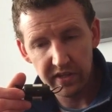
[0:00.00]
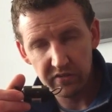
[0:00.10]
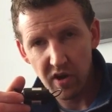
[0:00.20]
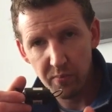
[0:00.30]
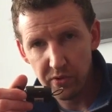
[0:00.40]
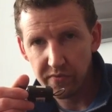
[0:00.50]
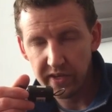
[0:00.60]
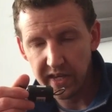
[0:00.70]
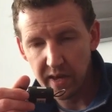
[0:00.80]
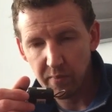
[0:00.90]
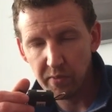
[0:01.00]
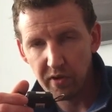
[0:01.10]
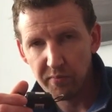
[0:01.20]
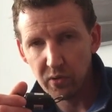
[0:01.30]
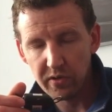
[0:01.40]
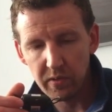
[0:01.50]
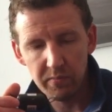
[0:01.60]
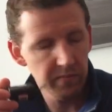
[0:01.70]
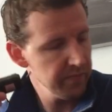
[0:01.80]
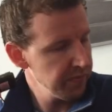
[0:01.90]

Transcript: these are perfectly capable of pulling them.